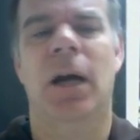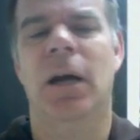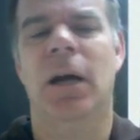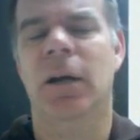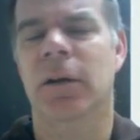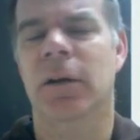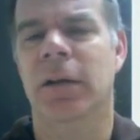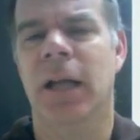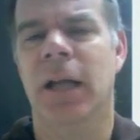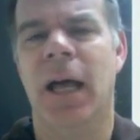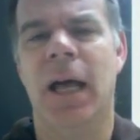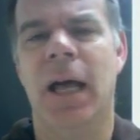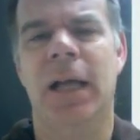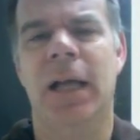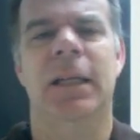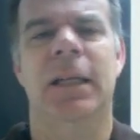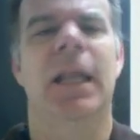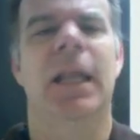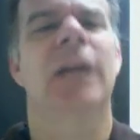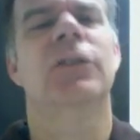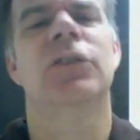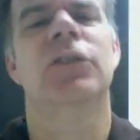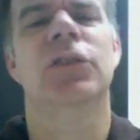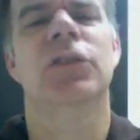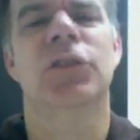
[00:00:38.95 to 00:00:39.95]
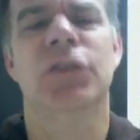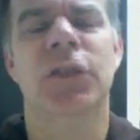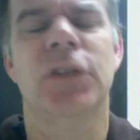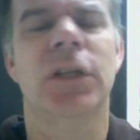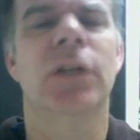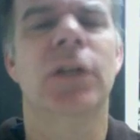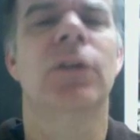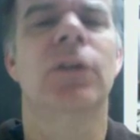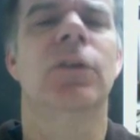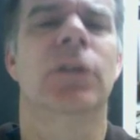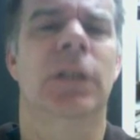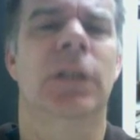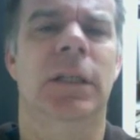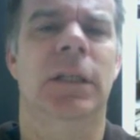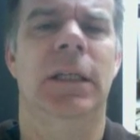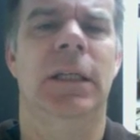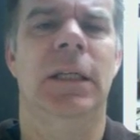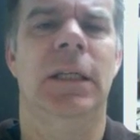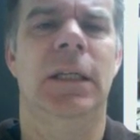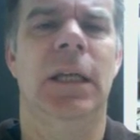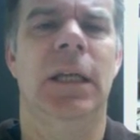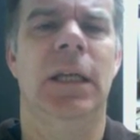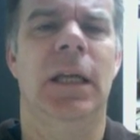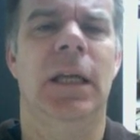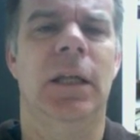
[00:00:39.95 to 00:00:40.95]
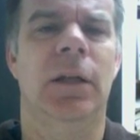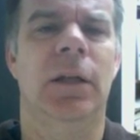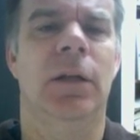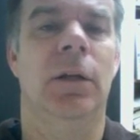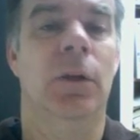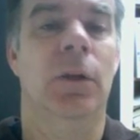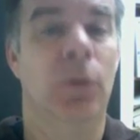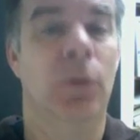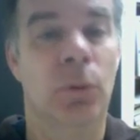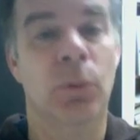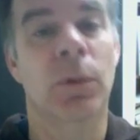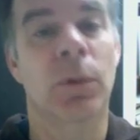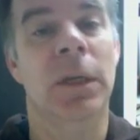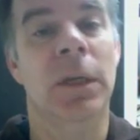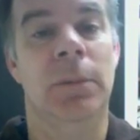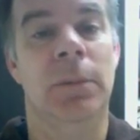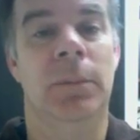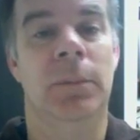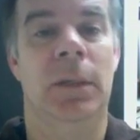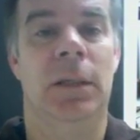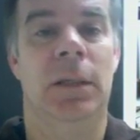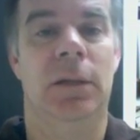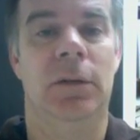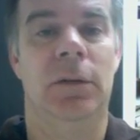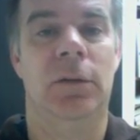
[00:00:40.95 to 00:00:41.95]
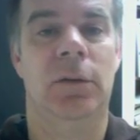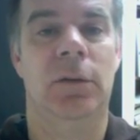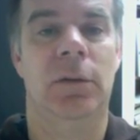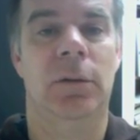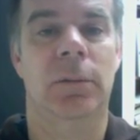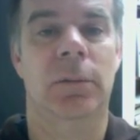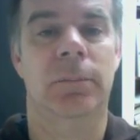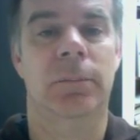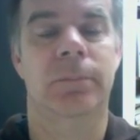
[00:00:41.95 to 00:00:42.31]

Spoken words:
are not necessarily in agreement.